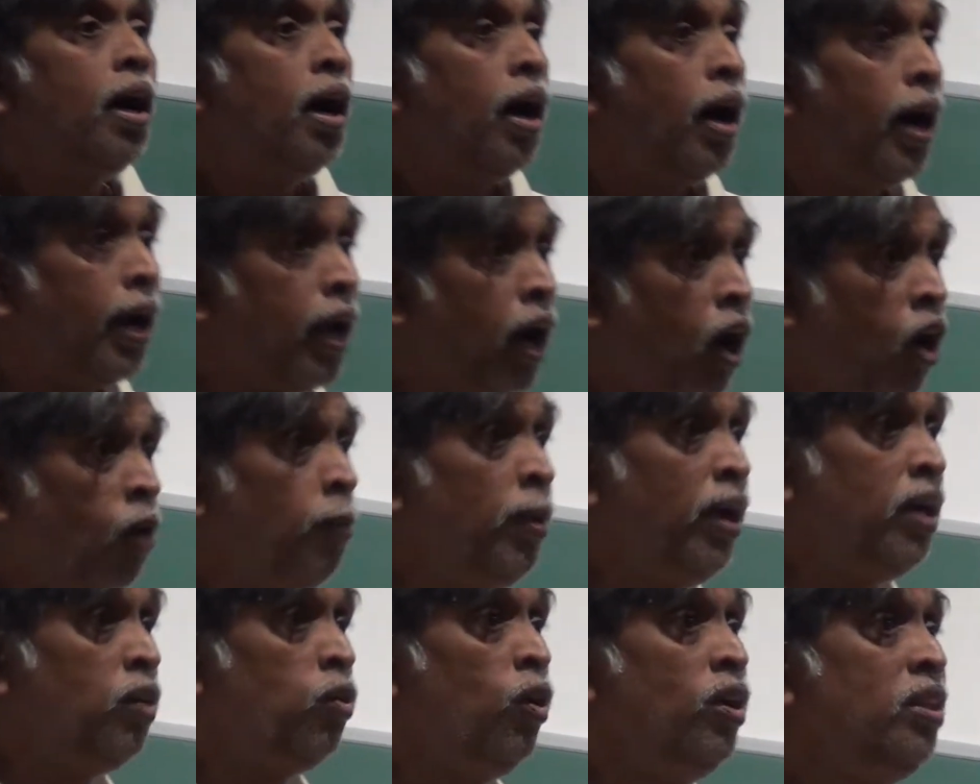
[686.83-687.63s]
And how
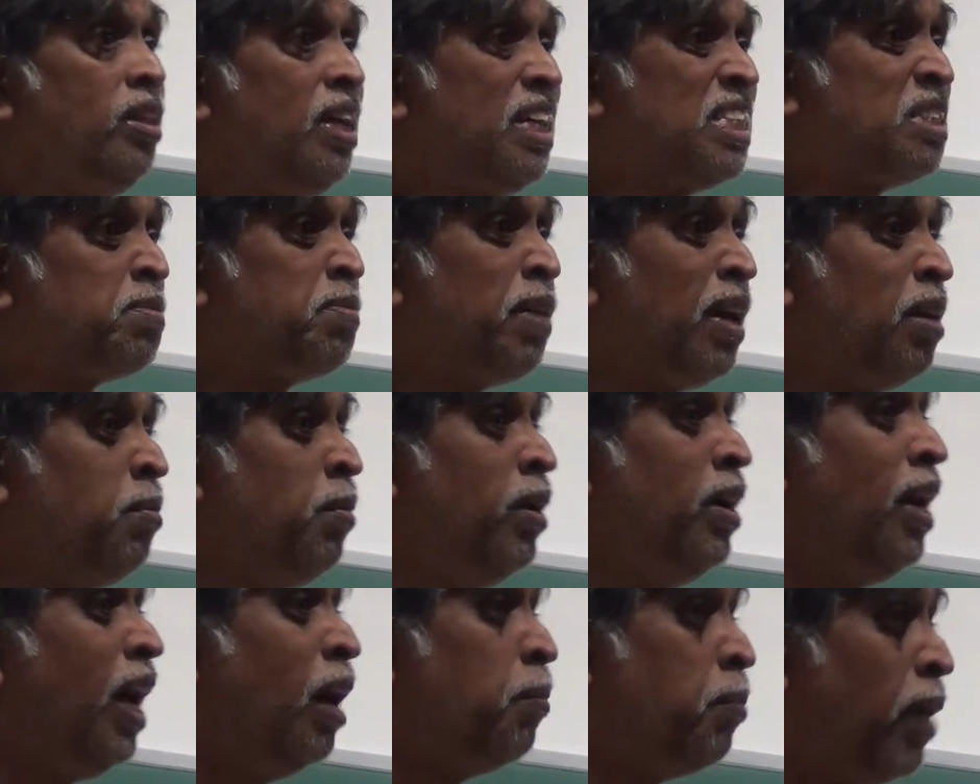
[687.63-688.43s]
am I doing the
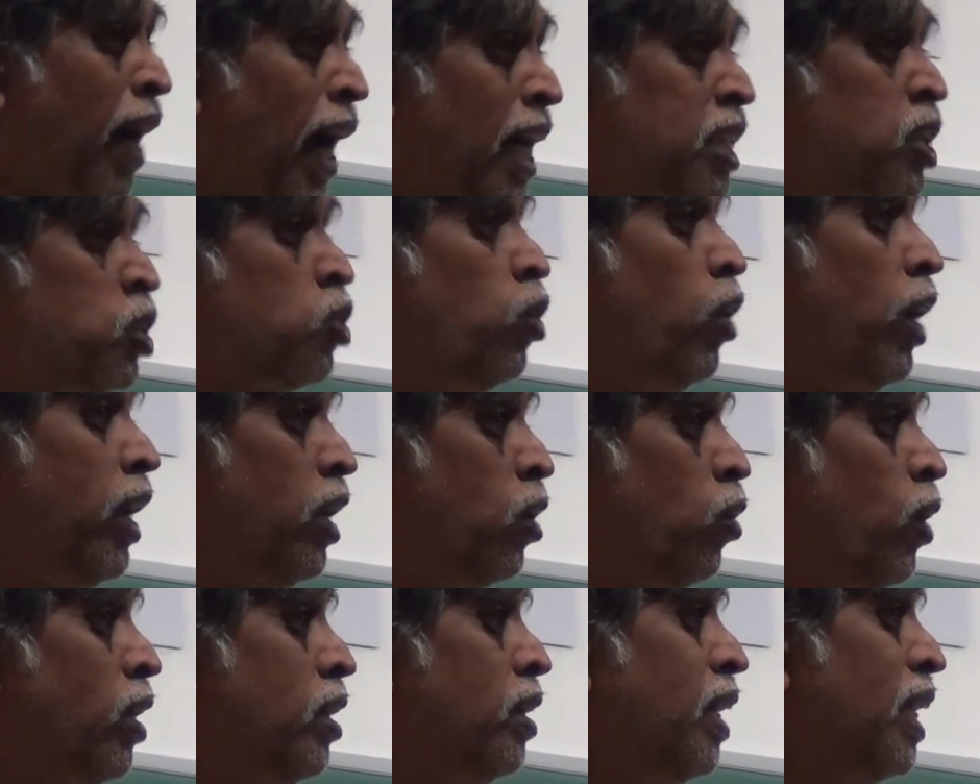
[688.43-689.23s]
experiment? I'm actually
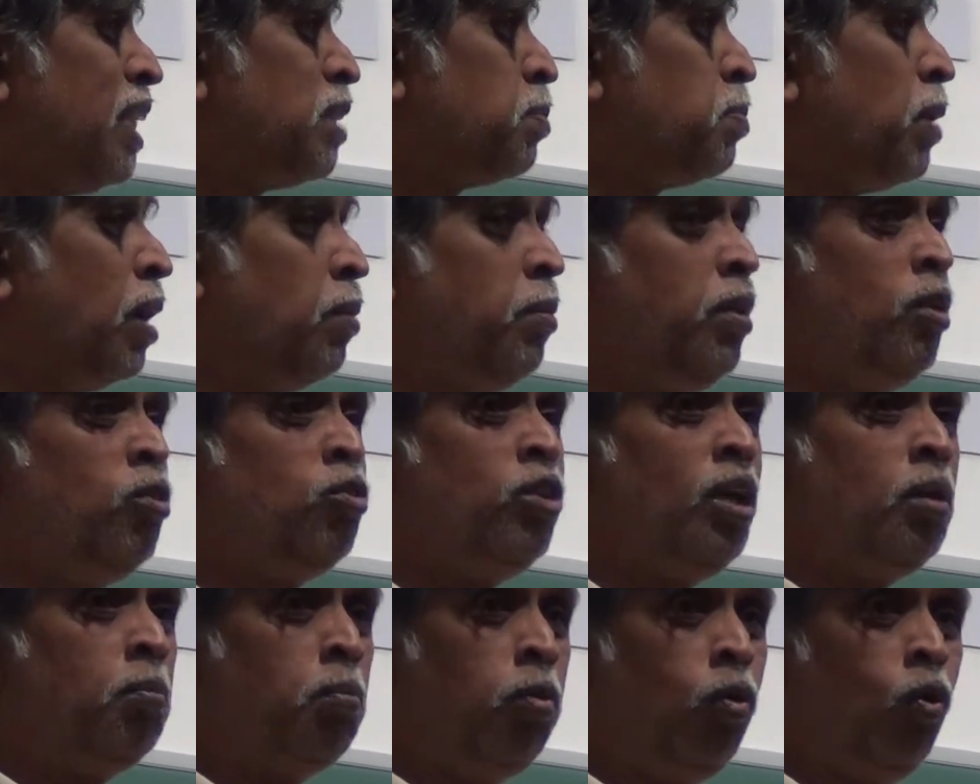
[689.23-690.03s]
doing the experiment
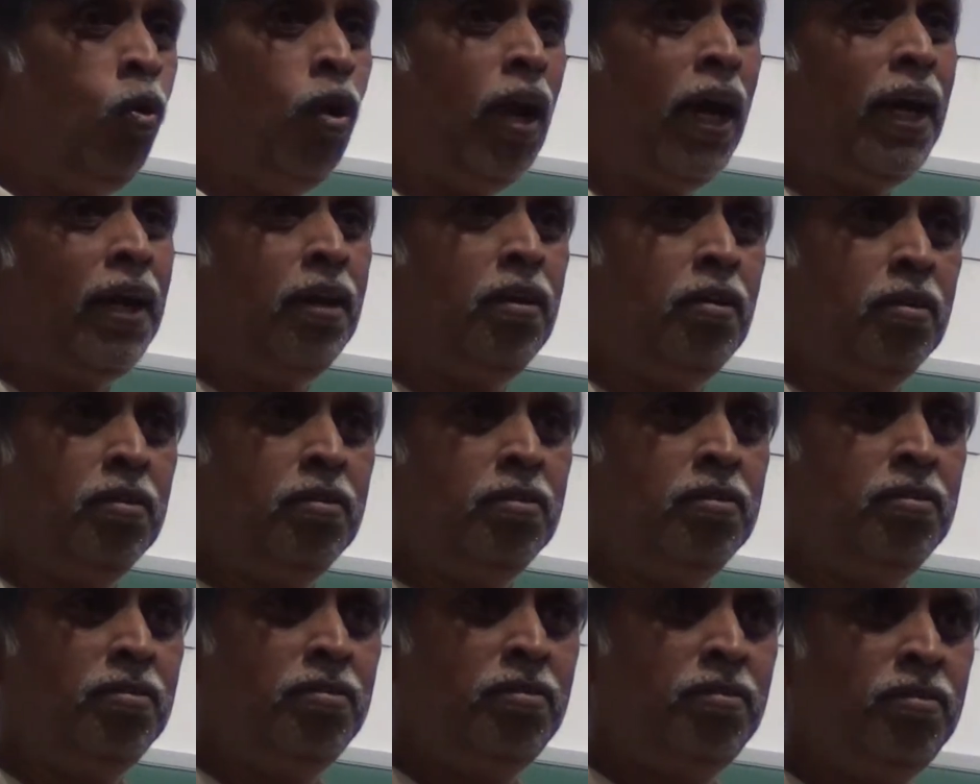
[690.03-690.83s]
using blue light
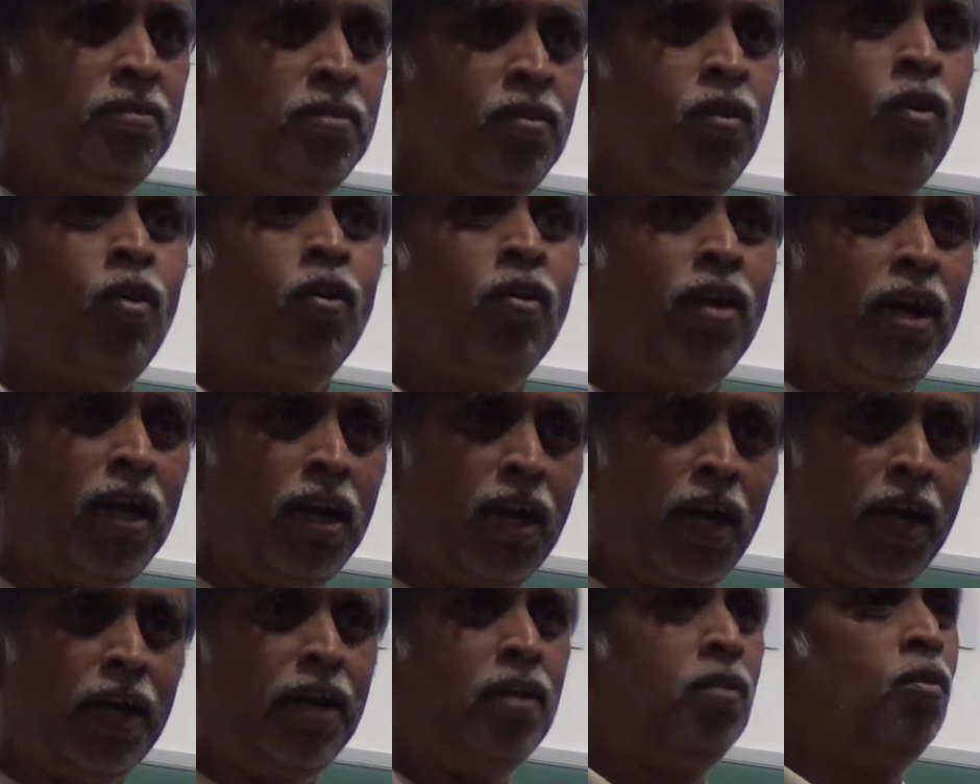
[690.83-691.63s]
or red
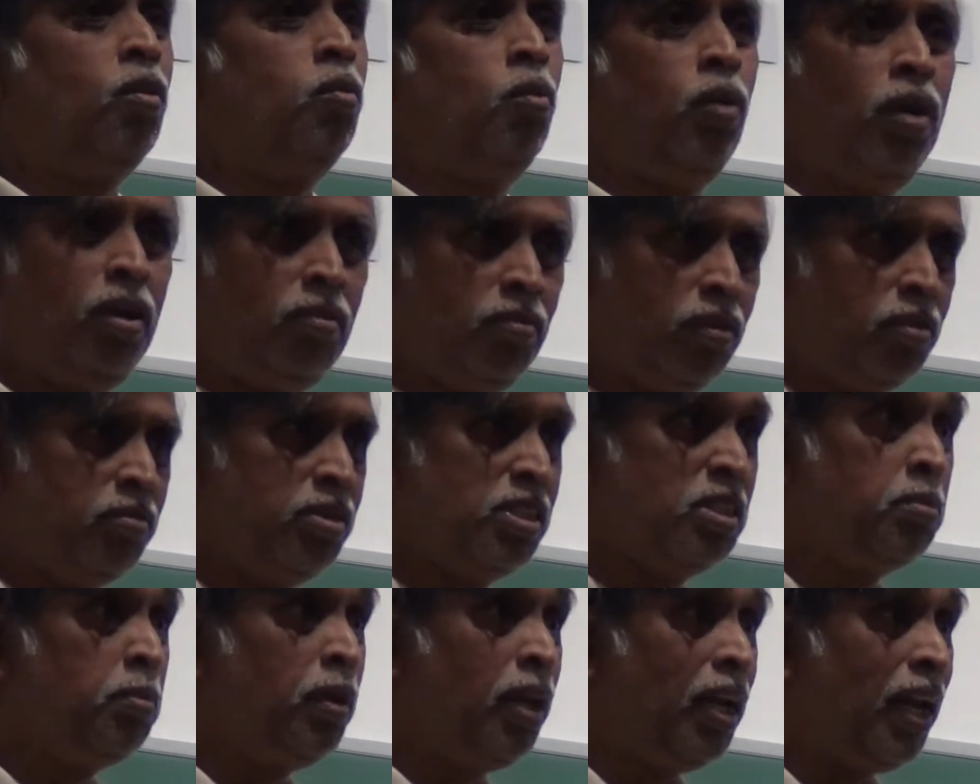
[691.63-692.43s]
light or whatever,
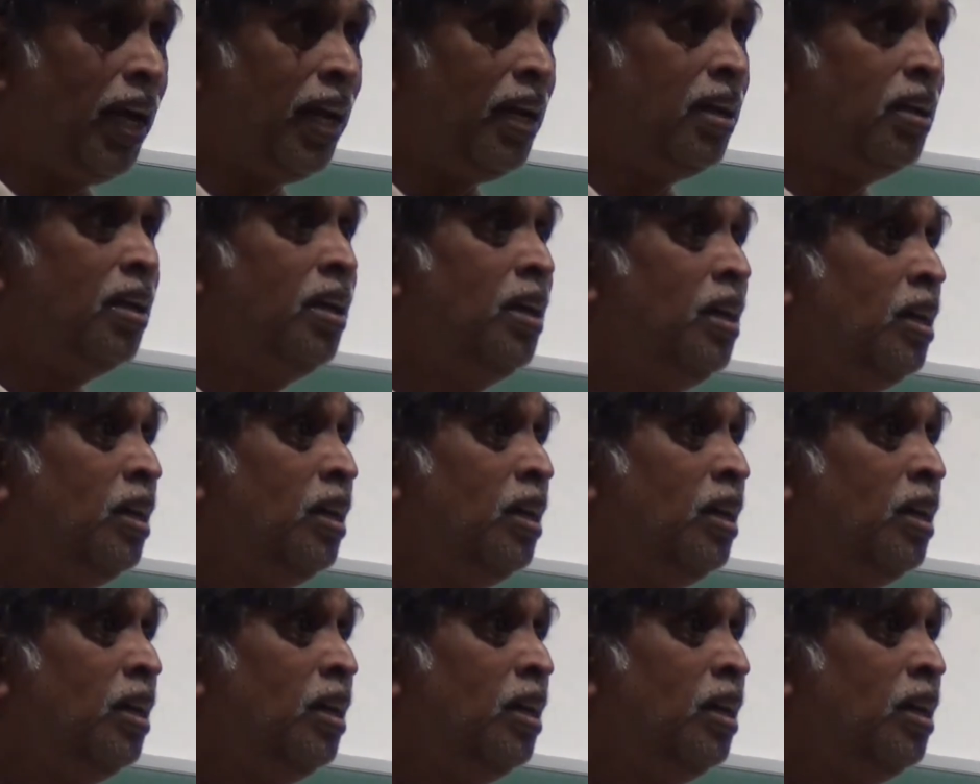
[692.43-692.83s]
visible light.